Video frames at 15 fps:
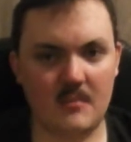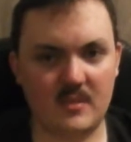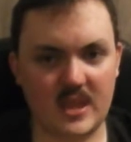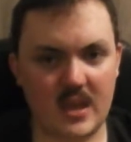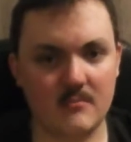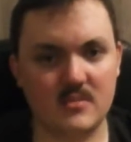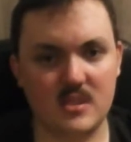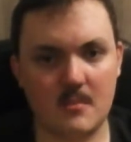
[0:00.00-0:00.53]

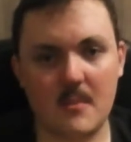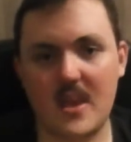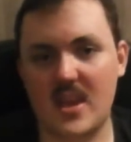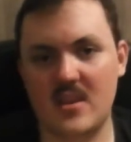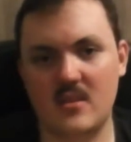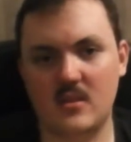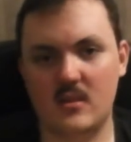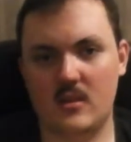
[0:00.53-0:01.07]
come to
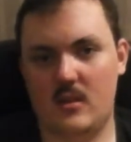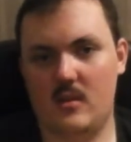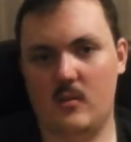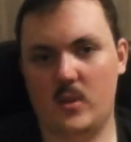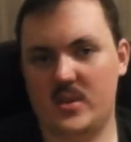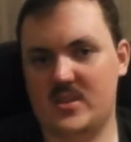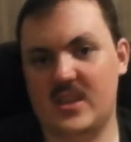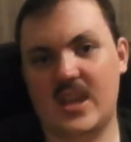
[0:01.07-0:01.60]
me.
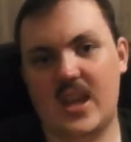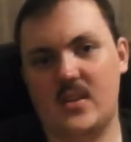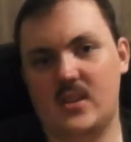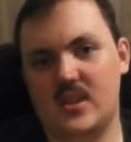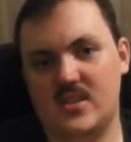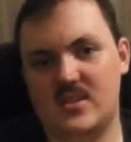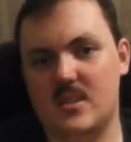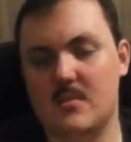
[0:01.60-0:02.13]
Once again,
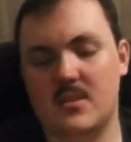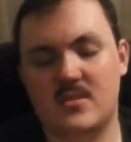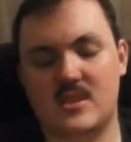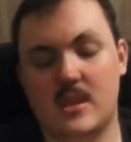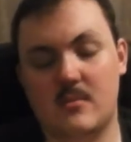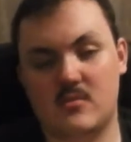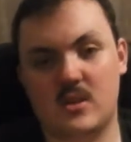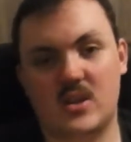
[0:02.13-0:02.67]
the
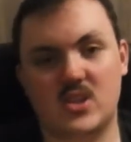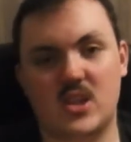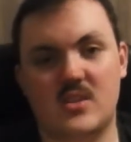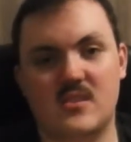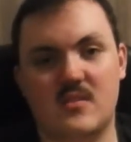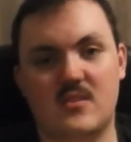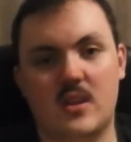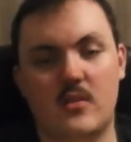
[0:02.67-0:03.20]
same strategy
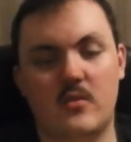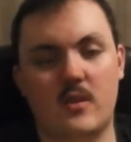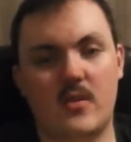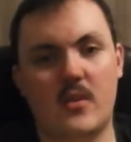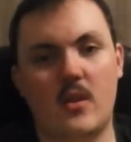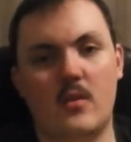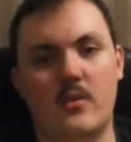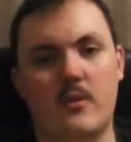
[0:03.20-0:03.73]
as I've done
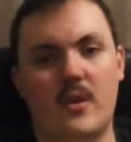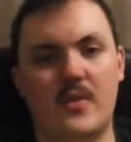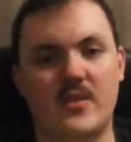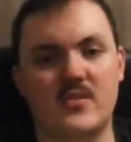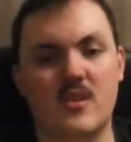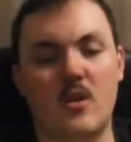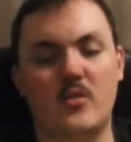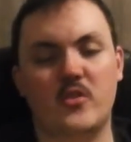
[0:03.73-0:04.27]
throughout
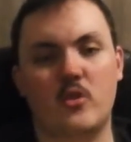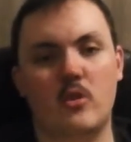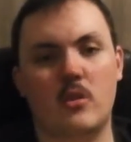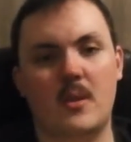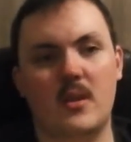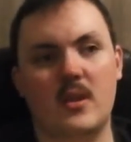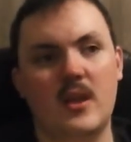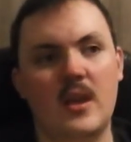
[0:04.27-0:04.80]
this whole
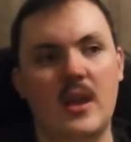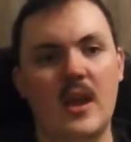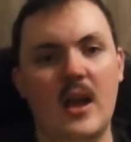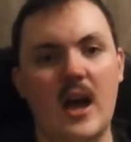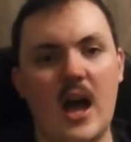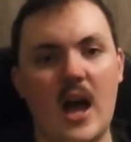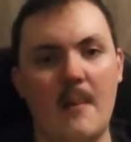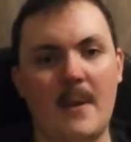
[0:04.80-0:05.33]
tournament.
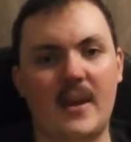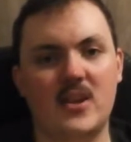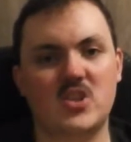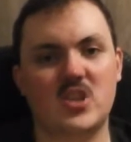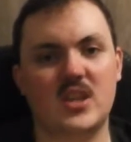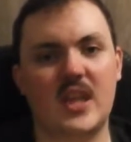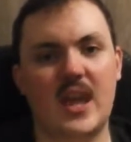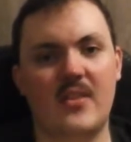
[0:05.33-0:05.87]
I managed
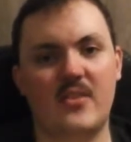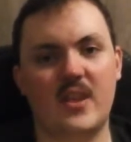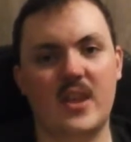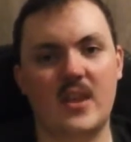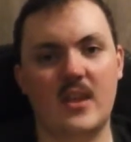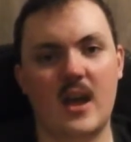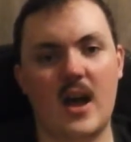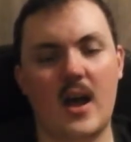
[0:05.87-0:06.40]
to get
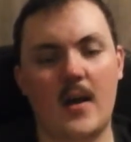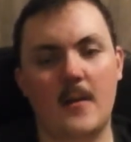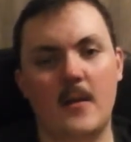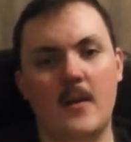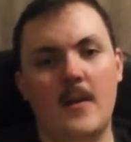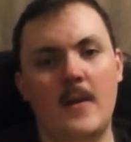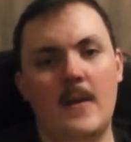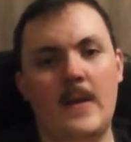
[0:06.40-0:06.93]
the
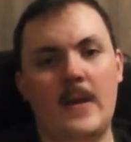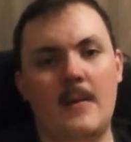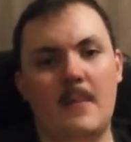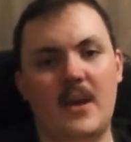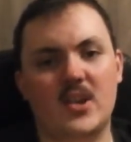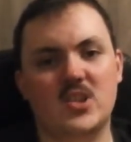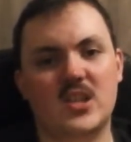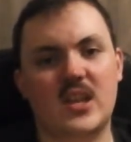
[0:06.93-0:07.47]

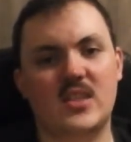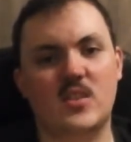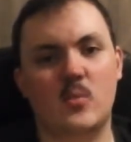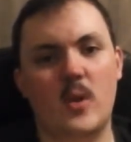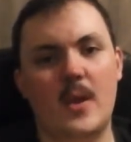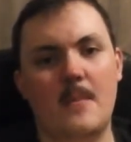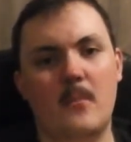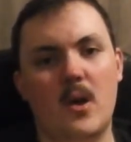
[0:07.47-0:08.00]

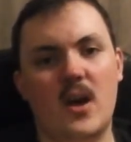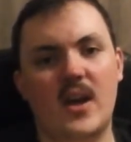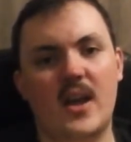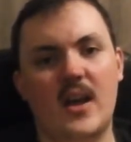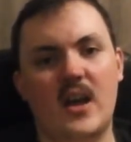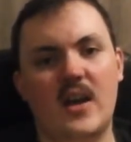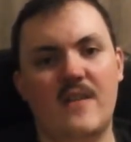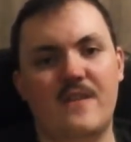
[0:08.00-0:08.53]
win
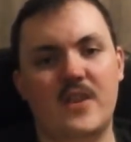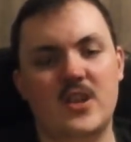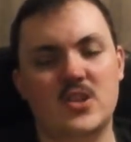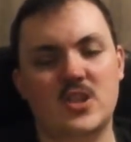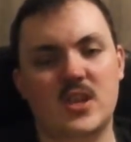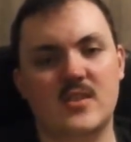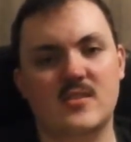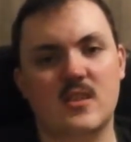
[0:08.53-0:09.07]
by
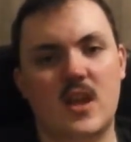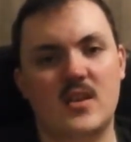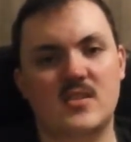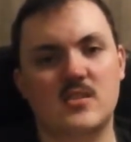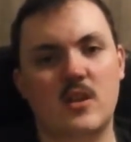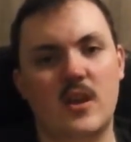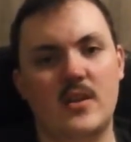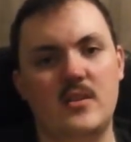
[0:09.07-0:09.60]
finishing his
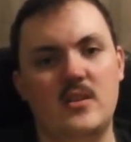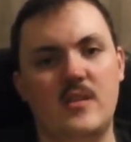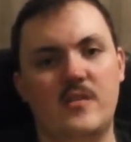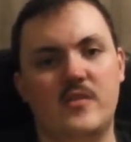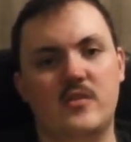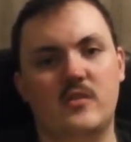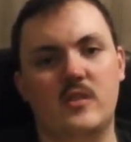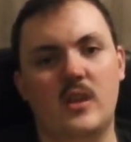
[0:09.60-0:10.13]
last line
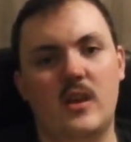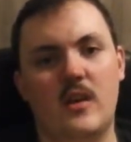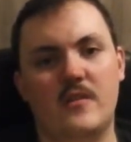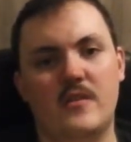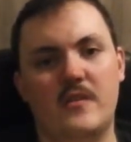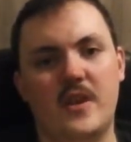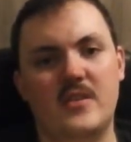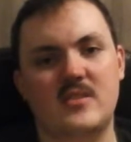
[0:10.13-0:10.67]
of
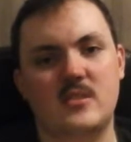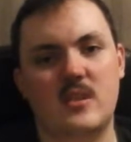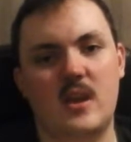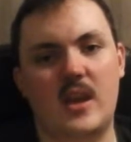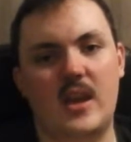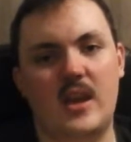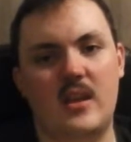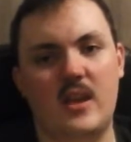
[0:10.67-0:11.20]
defense
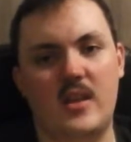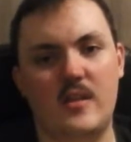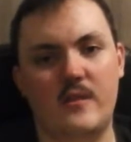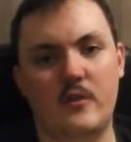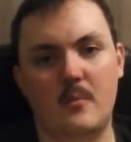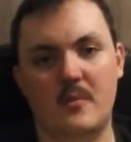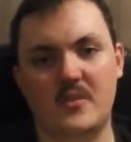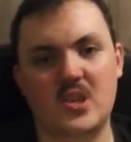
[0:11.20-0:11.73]
in the
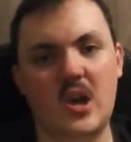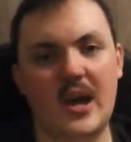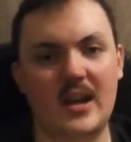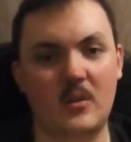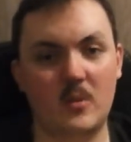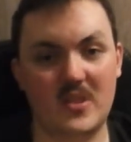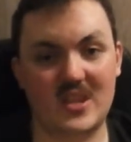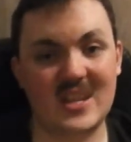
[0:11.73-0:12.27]
form of a
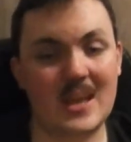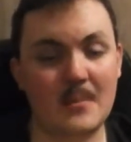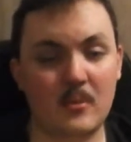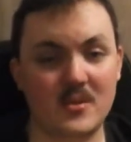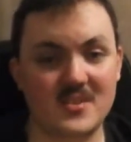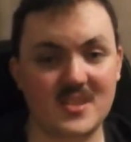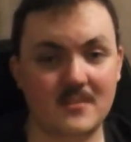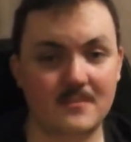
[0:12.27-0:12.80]
title with a D
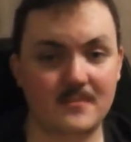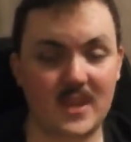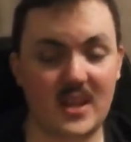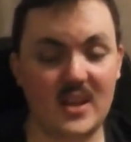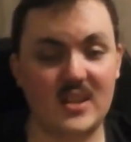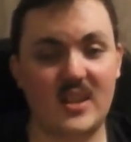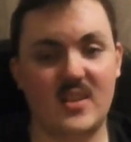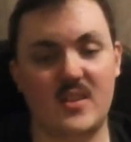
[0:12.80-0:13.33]
prison. He
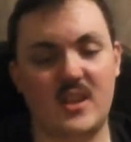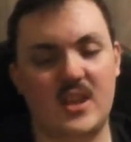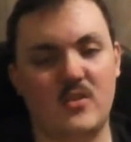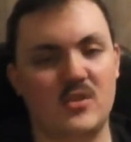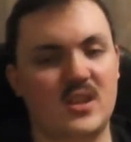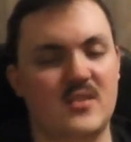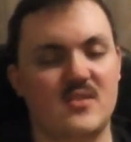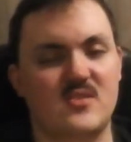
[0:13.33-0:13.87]

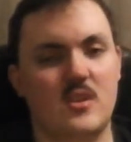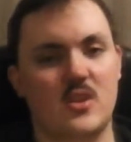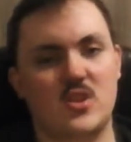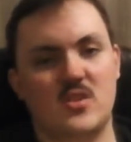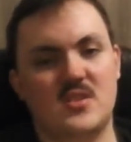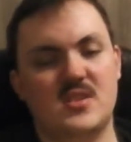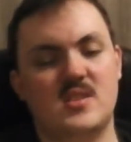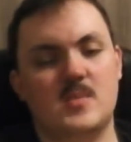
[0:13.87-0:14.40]
couldn't get the search
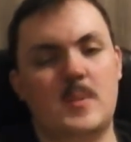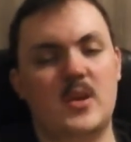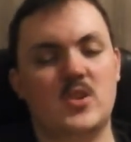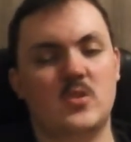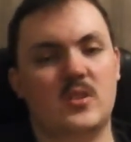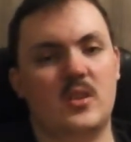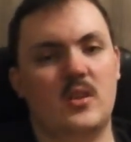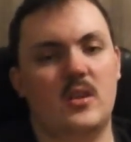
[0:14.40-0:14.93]
because he'd
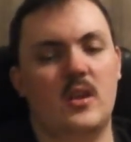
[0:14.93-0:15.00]
specialed it.